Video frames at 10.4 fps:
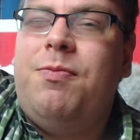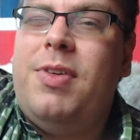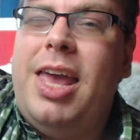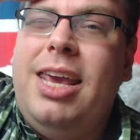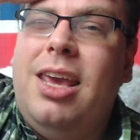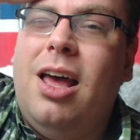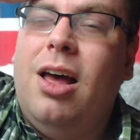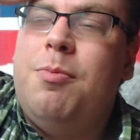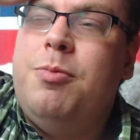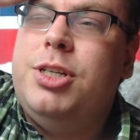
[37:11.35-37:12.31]
They
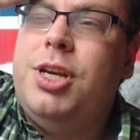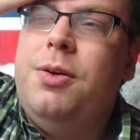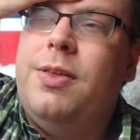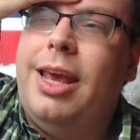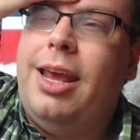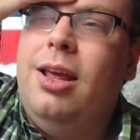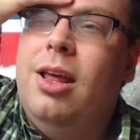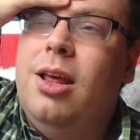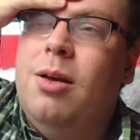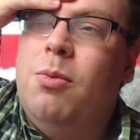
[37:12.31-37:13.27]
are producing,
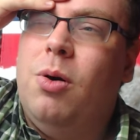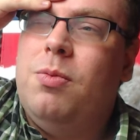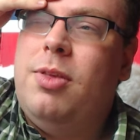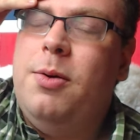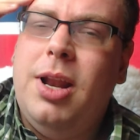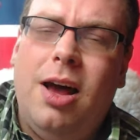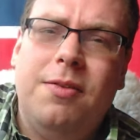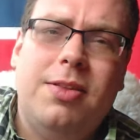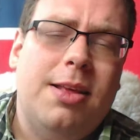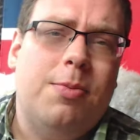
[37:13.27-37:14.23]

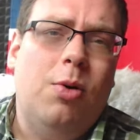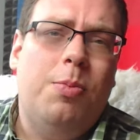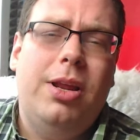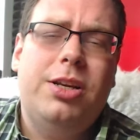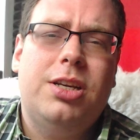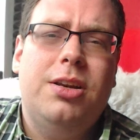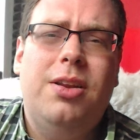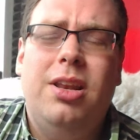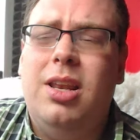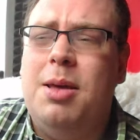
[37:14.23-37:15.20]
2.5 times more pollution
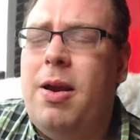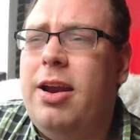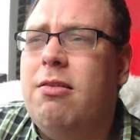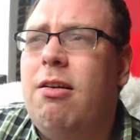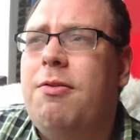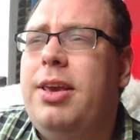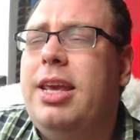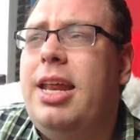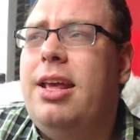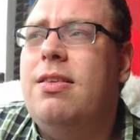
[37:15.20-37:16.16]
than America, I think
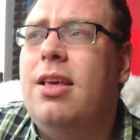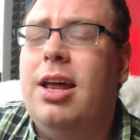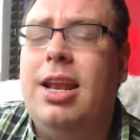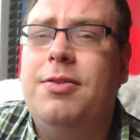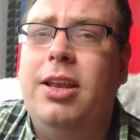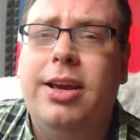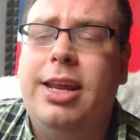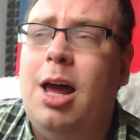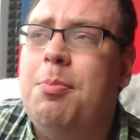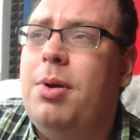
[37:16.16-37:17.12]
it is? I'd have to look it up.